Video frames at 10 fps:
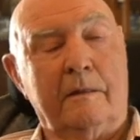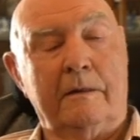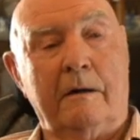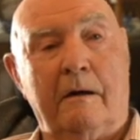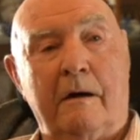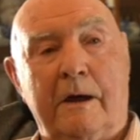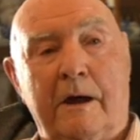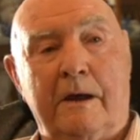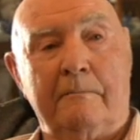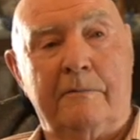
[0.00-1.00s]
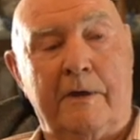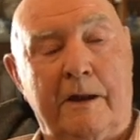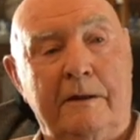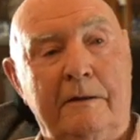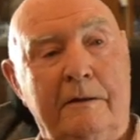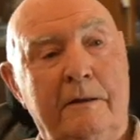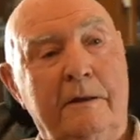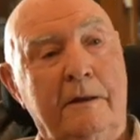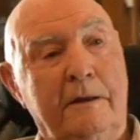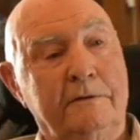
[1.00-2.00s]
The I am that
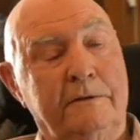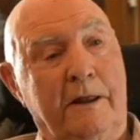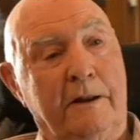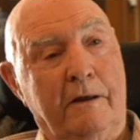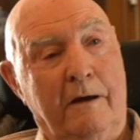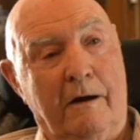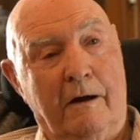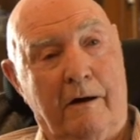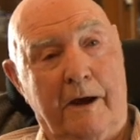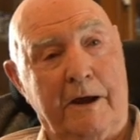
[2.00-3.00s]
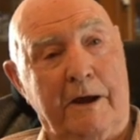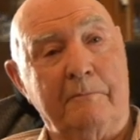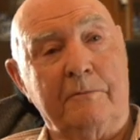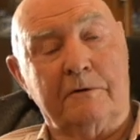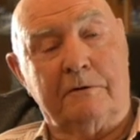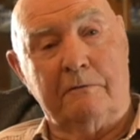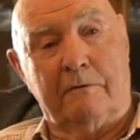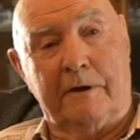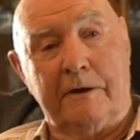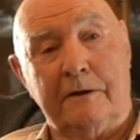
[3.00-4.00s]
is that I am that's
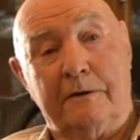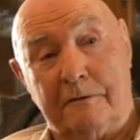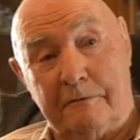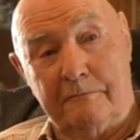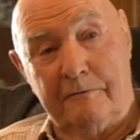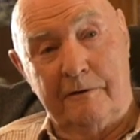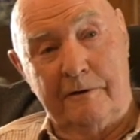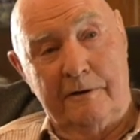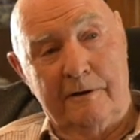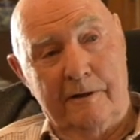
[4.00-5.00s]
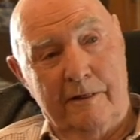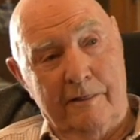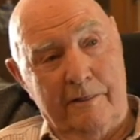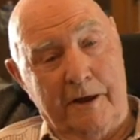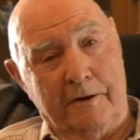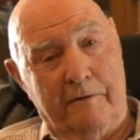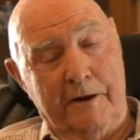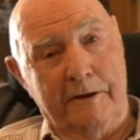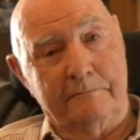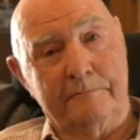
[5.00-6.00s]
talking to that I
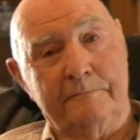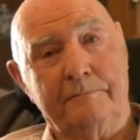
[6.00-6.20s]
am.